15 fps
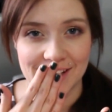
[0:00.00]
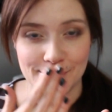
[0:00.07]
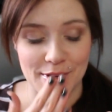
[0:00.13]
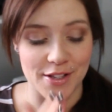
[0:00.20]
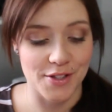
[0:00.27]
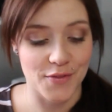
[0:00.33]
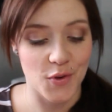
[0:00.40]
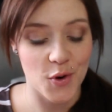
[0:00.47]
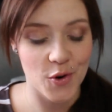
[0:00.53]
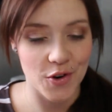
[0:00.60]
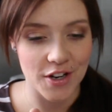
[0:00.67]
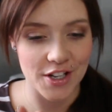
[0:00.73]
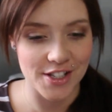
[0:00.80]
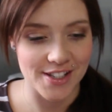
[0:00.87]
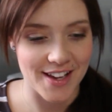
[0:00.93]
It smells of
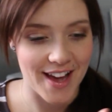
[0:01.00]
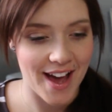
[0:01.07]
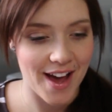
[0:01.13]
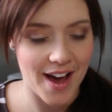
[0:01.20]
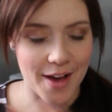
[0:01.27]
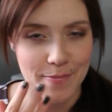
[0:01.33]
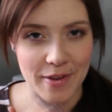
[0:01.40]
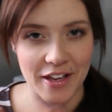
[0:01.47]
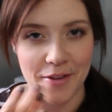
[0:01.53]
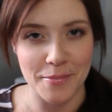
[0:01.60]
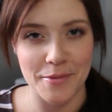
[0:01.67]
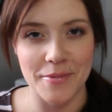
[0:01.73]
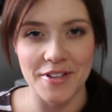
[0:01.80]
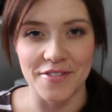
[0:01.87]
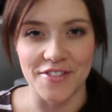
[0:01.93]
orange and I, I pick
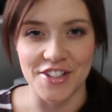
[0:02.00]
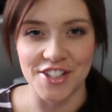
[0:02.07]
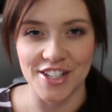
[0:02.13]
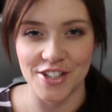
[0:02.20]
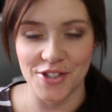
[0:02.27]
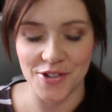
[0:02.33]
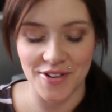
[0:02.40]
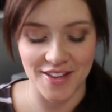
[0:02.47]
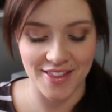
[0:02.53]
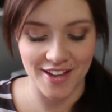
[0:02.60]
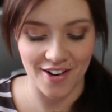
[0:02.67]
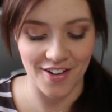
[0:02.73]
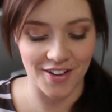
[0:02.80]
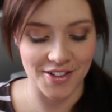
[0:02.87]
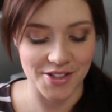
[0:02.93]
up a bit of ginger in
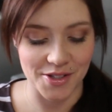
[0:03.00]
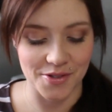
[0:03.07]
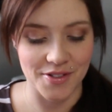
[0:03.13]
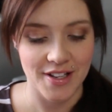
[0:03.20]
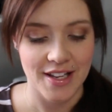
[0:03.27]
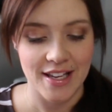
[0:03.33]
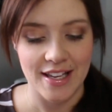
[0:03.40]
there also.